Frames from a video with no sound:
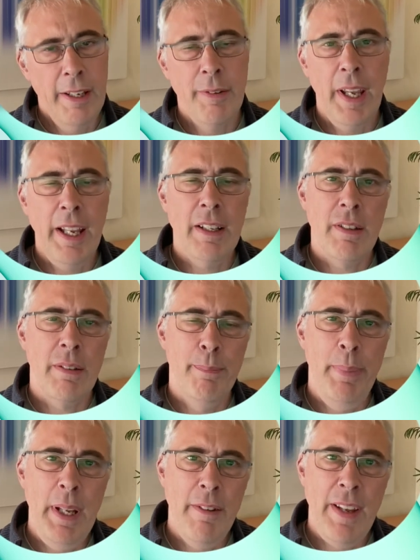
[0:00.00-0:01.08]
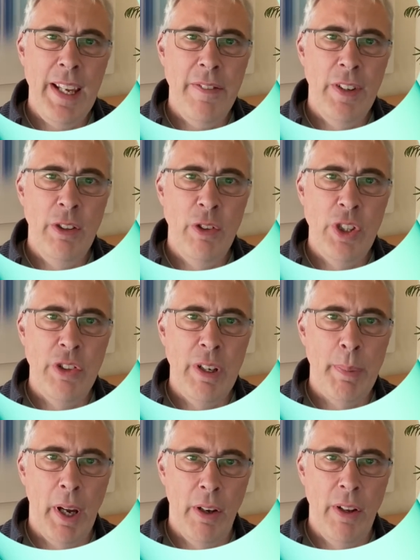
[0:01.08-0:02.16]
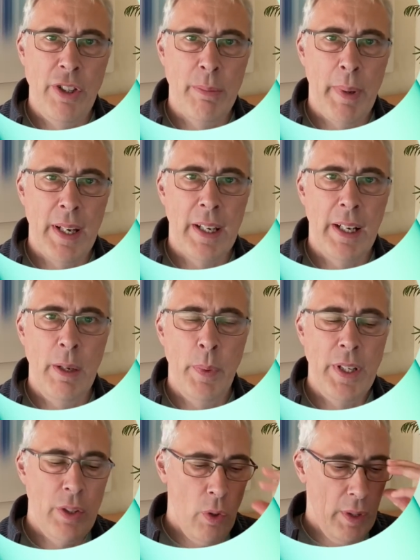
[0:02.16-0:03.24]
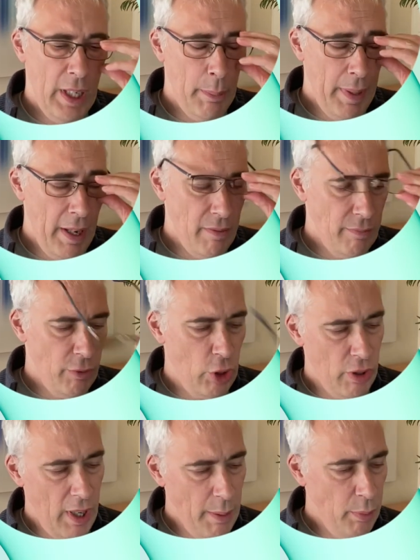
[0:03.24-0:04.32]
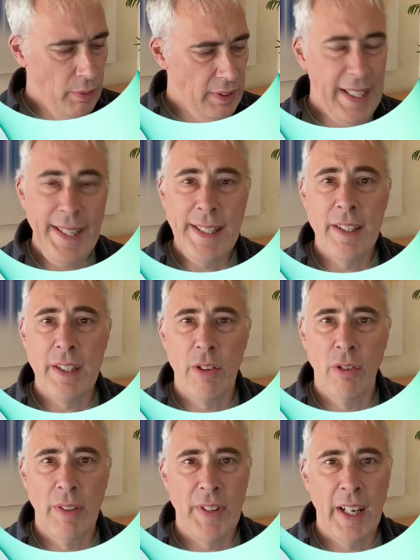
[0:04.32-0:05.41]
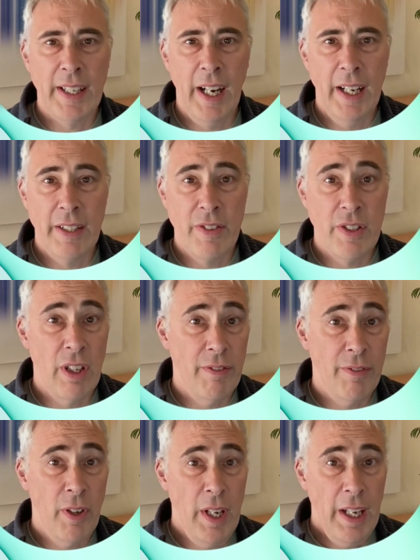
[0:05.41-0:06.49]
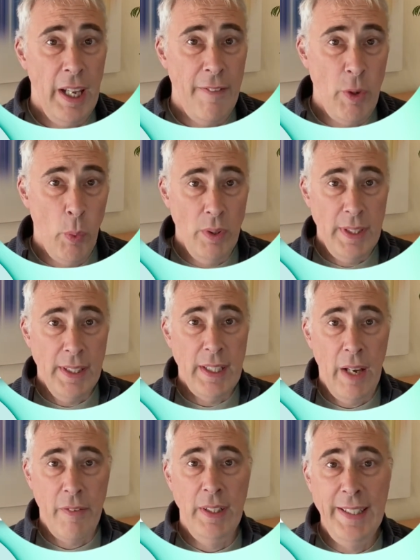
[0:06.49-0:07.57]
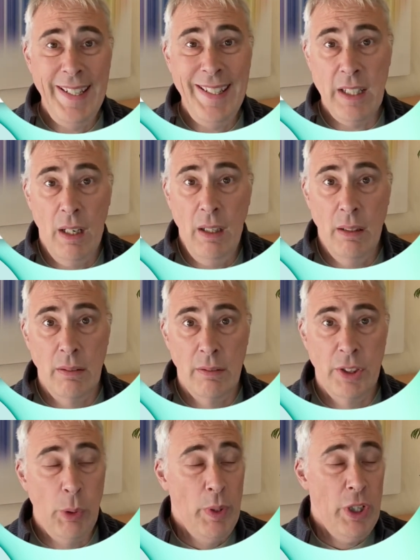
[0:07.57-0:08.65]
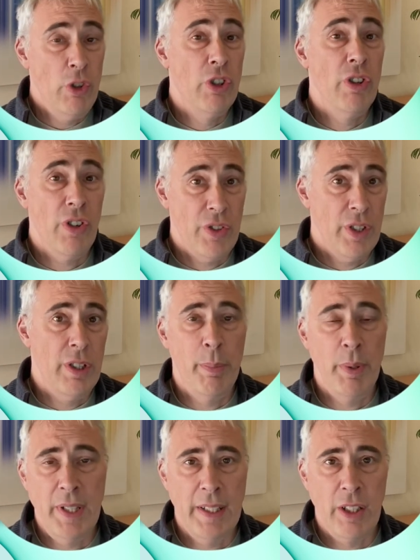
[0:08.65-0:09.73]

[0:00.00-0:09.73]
It's a bit of evolutionary biology, basically, when you're talking about tribal leaders and all of that kind of stuff. If you're wanting to have a leader, someone you trust to protect